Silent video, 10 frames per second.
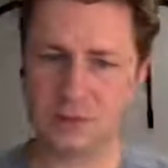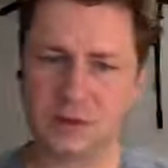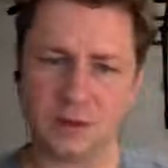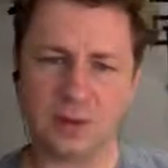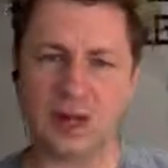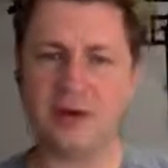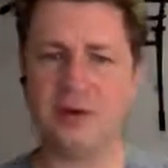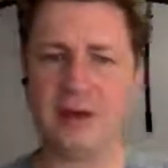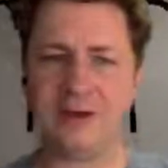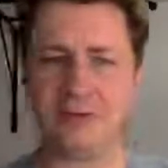So we
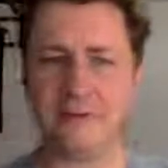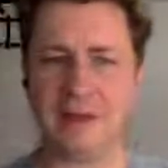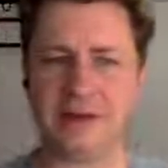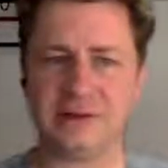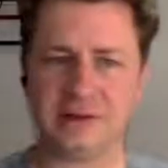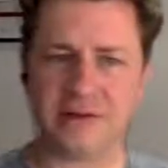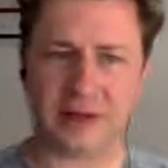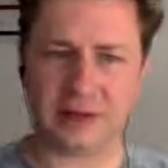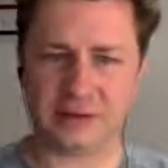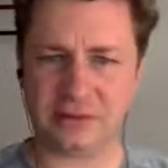now have our master
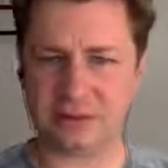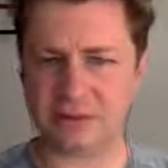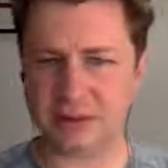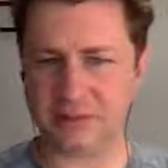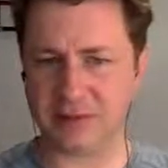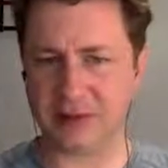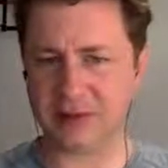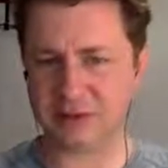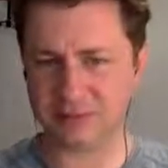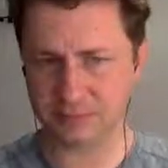file in
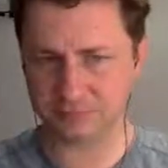place.